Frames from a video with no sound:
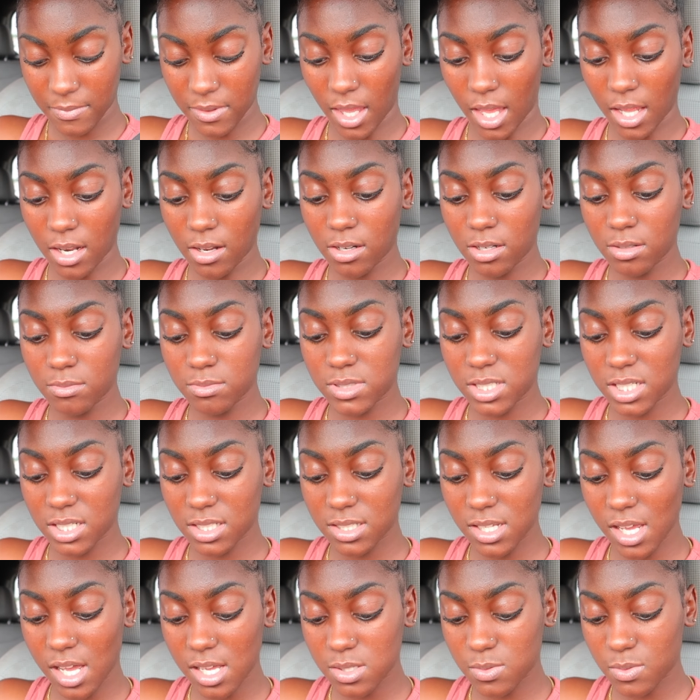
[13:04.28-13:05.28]
Y'all know them
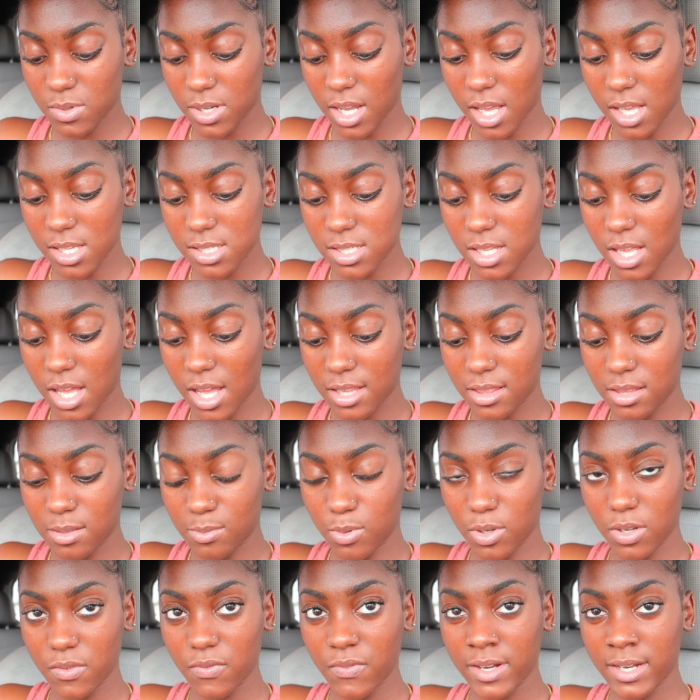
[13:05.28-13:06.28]
TikToks where y'all slide the
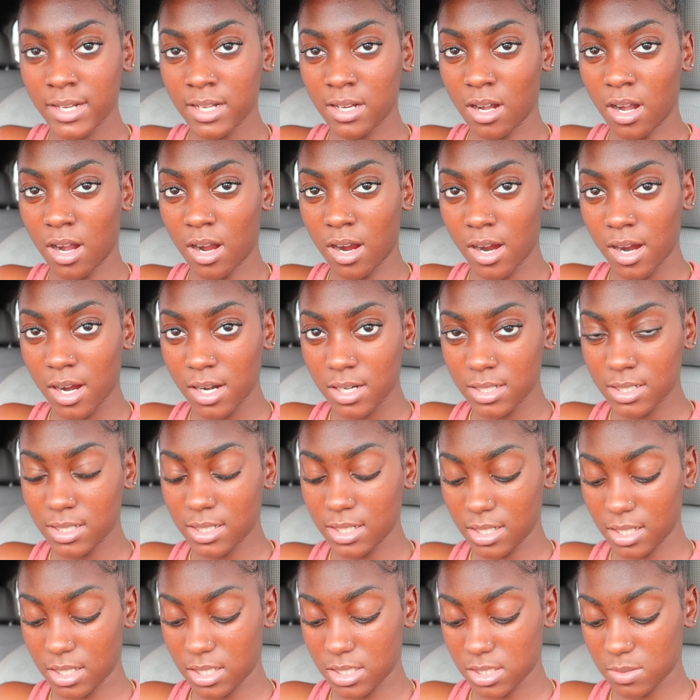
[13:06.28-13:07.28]
boyfriend in the car and
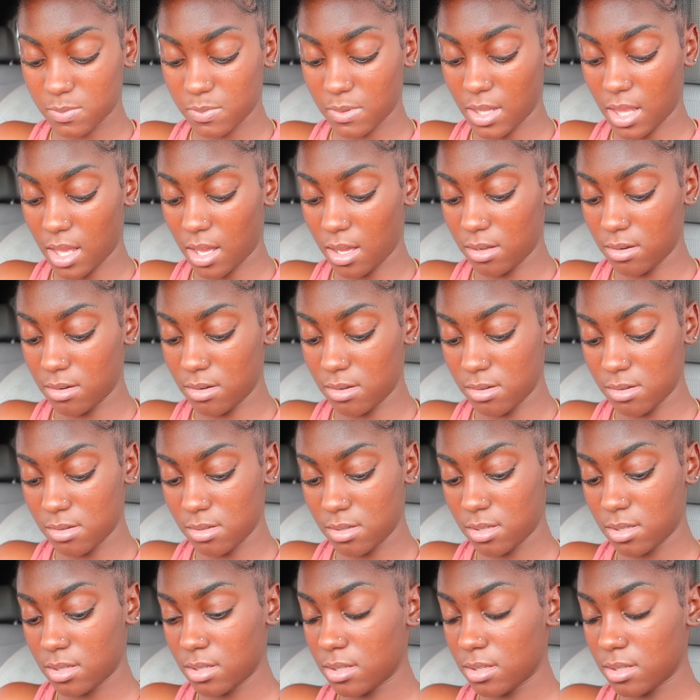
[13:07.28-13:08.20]
then it just be like, hold on.